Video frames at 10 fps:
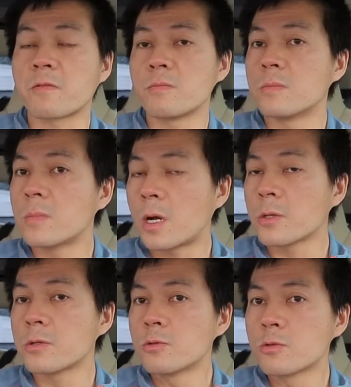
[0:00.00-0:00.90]
from
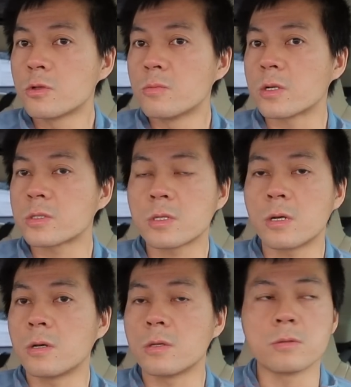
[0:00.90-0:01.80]
other YouTubers
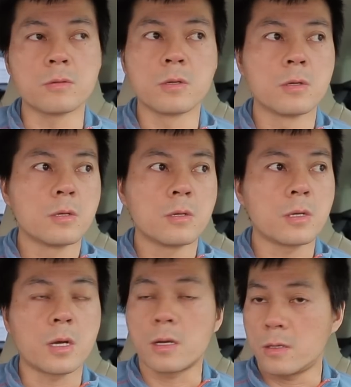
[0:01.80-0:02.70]
on
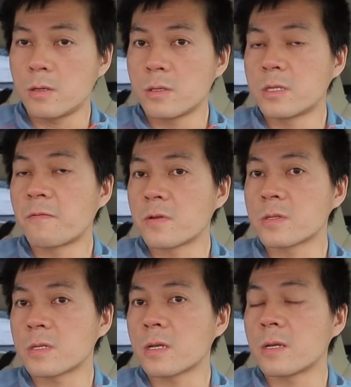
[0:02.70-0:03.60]

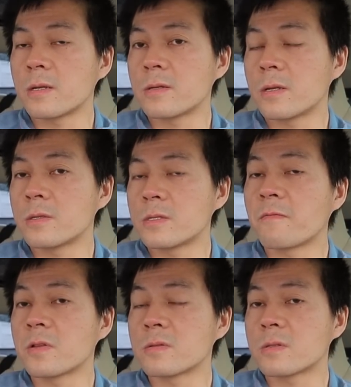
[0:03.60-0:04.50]

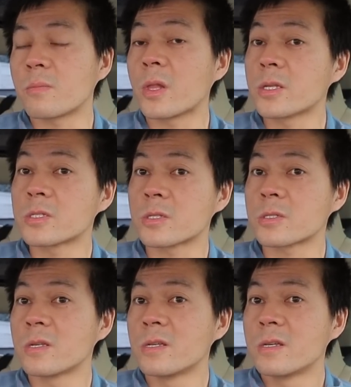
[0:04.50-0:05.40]
different
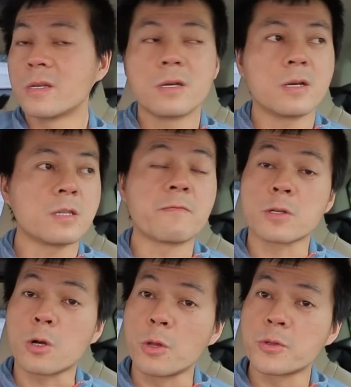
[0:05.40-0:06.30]
places,
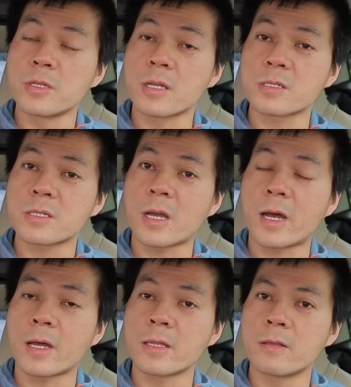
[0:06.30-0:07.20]
different continents.
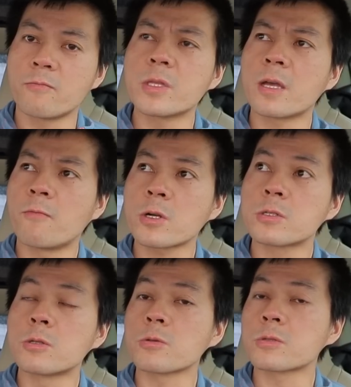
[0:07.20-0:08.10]
And when I
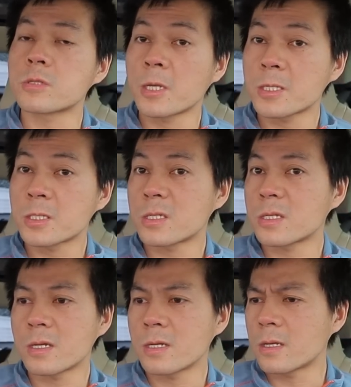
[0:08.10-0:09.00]
watch those
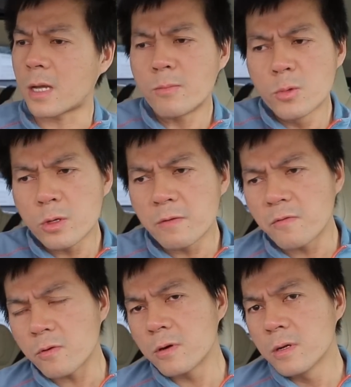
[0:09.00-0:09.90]
tests, I'm looking
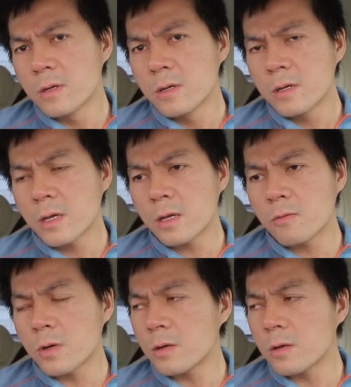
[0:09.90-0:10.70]
for, hey,